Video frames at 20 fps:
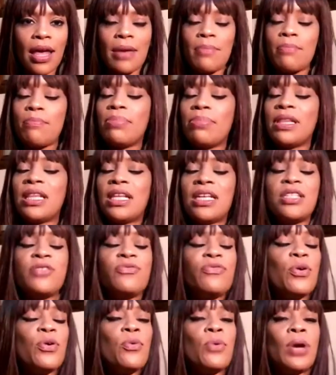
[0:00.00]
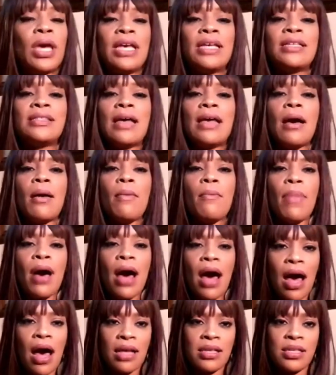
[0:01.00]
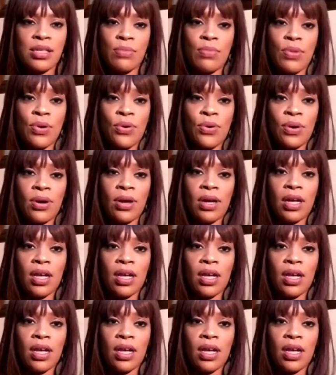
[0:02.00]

and blissful ways possible,